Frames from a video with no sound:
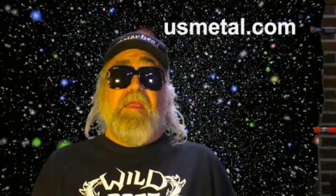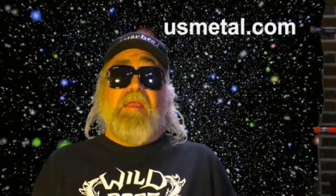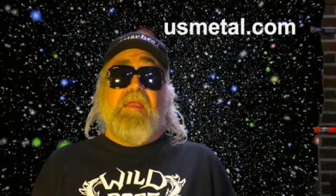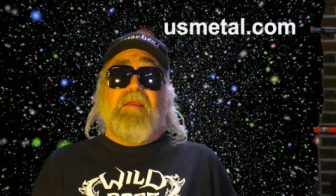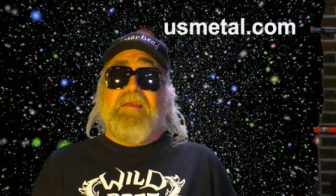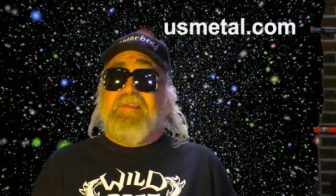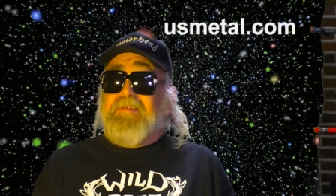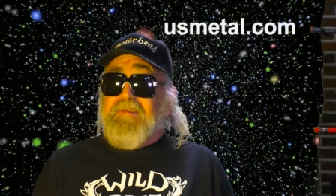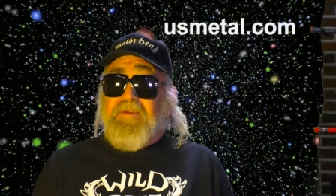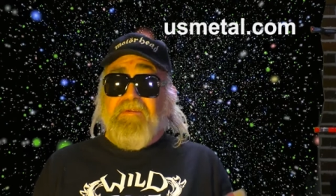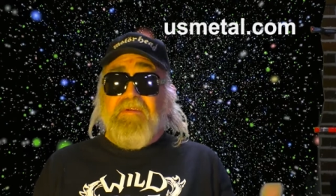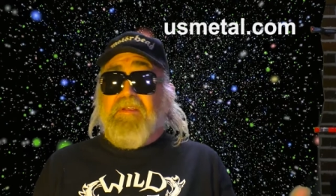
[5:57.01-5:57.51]

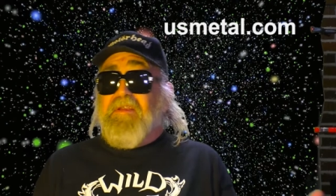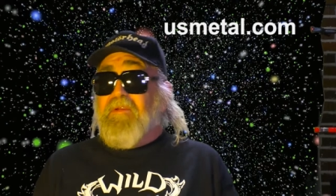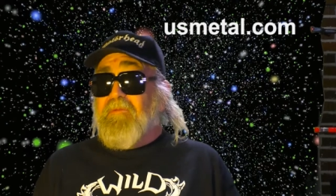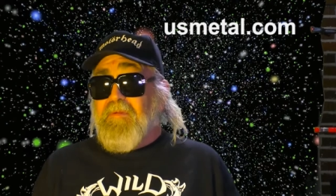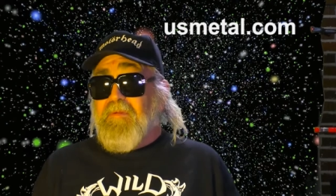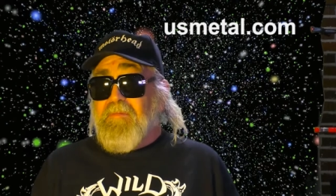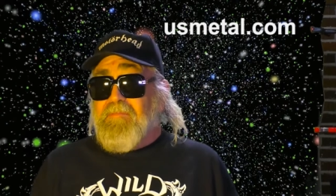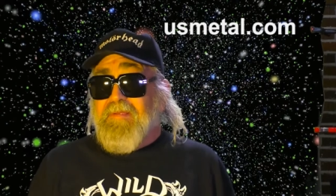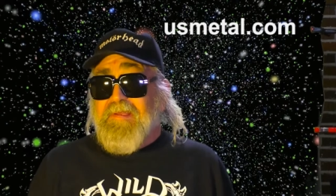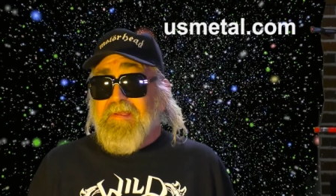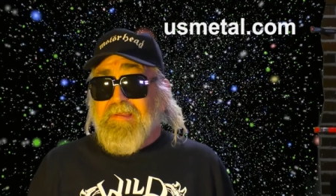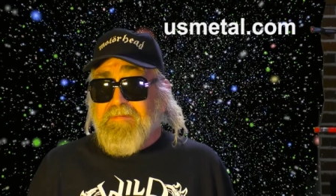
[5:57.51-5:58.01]
because they were going to
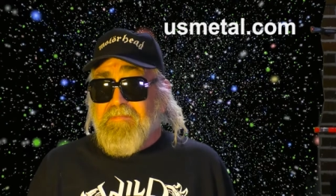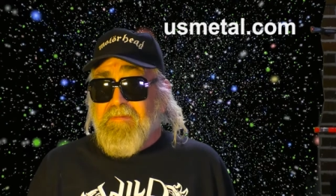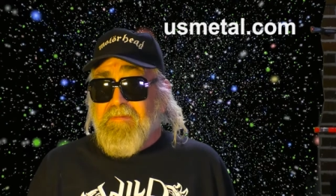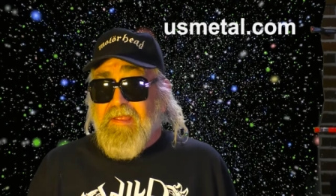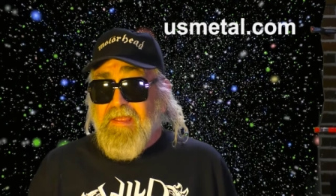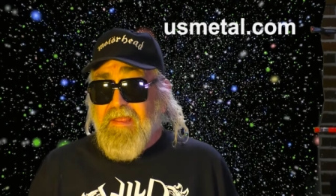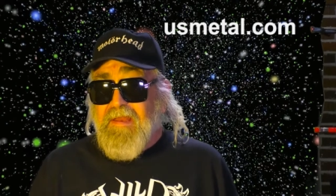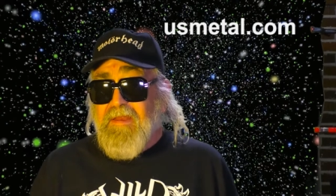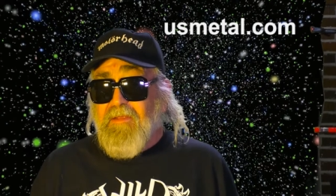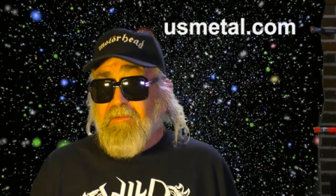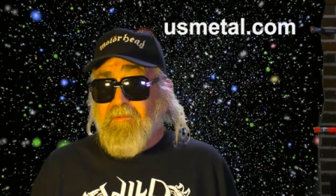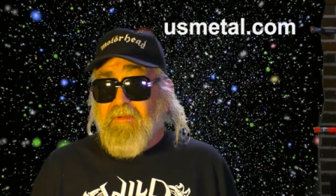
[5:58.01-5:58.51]
replace
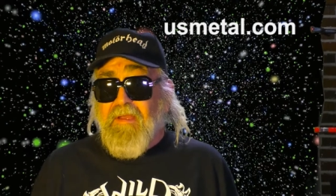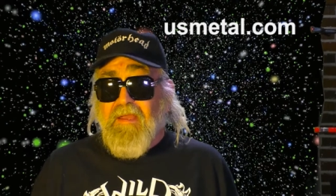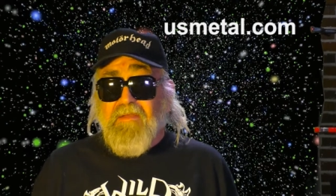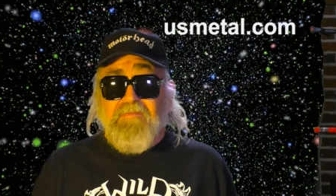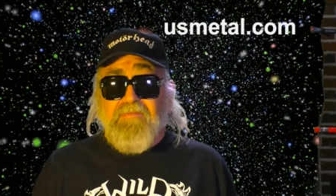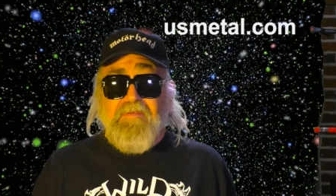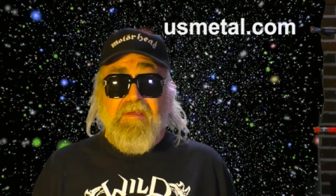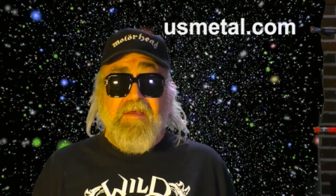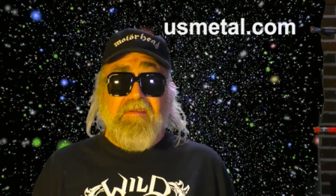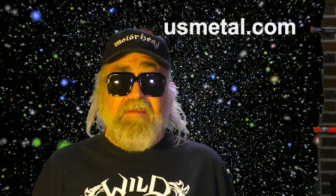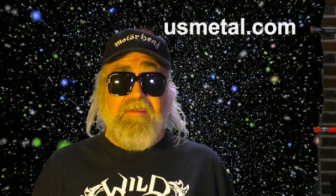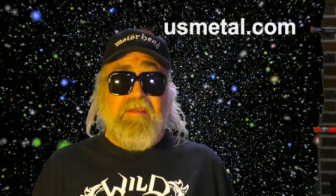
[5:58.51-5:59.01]
me anyway, I
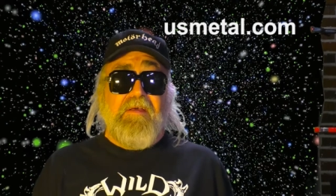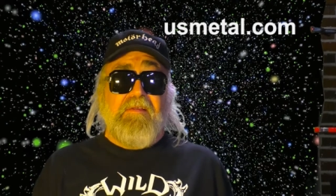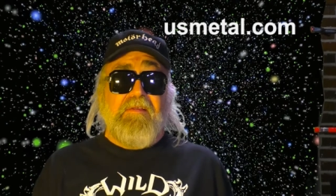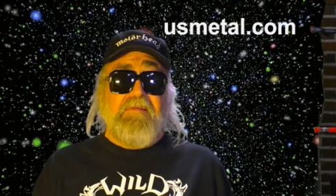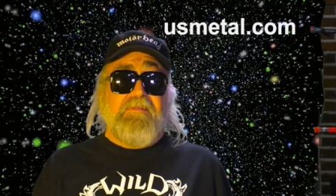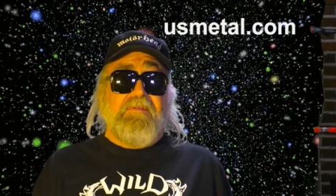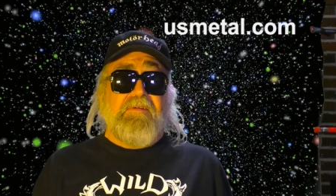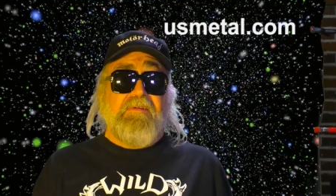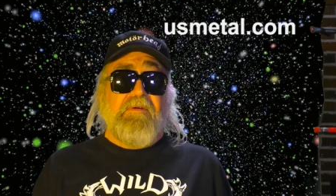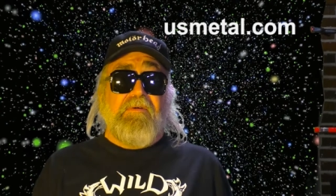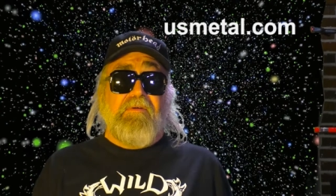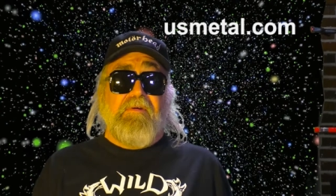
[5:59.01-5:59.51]
found out.
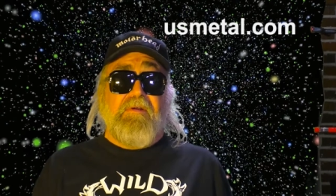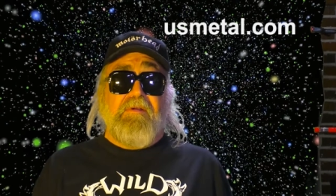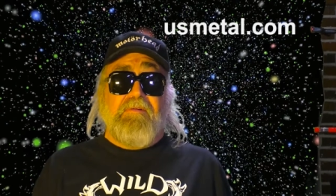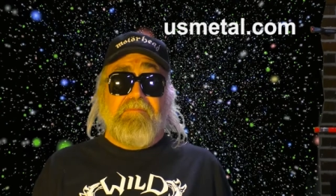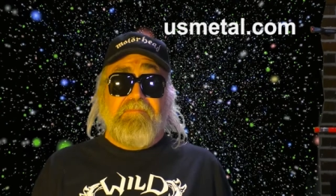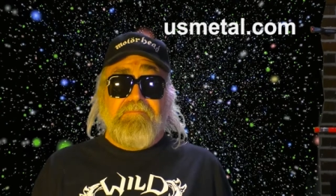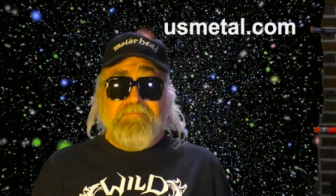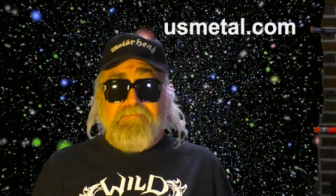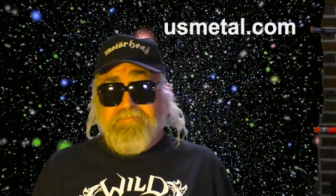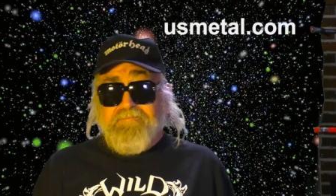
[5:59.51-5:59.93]
So